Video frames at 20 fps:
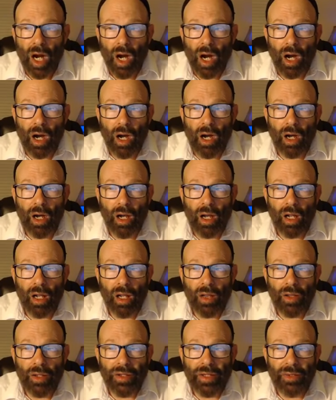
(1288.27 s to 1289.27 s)

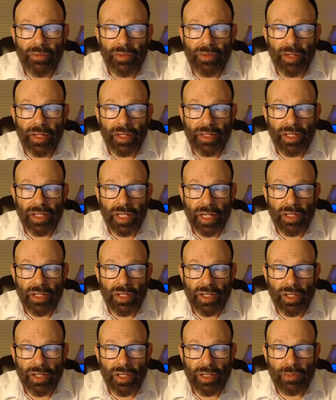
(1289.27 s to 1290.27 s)
all the different
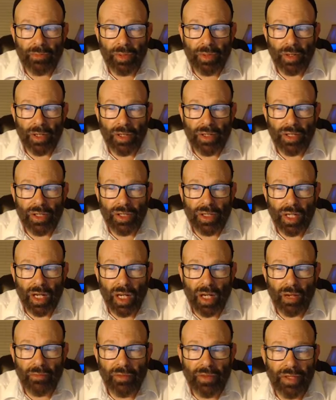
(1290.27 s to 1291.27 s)
sections and parts
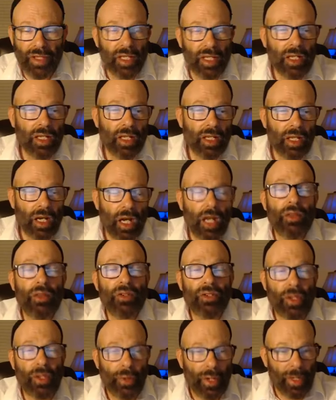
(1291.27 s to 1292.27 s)
of the other
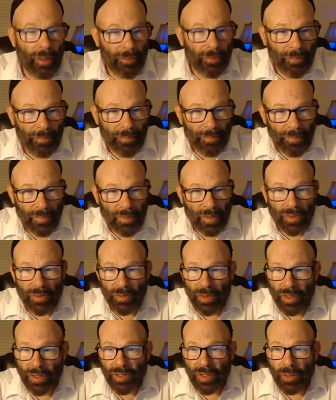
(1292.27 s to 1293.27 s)
Zohar. That's
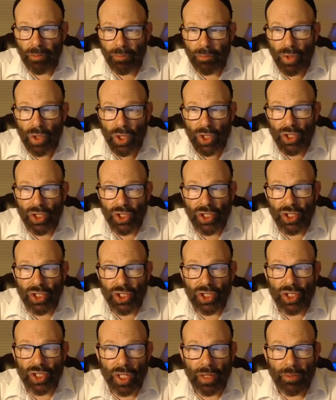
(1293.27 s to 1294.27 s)
why it's the
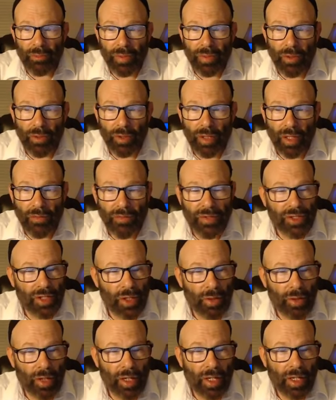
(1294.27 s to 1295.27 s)
books, plural, of the
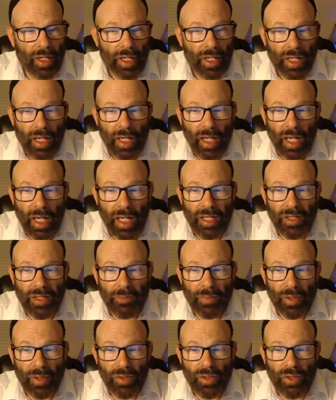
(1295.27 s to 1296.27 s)
Zohar, as
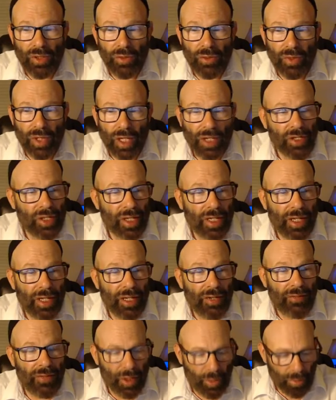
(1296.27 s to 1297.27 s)
opposed to just an
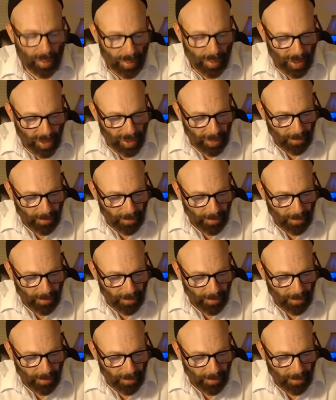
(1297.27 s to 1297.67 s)
individual book.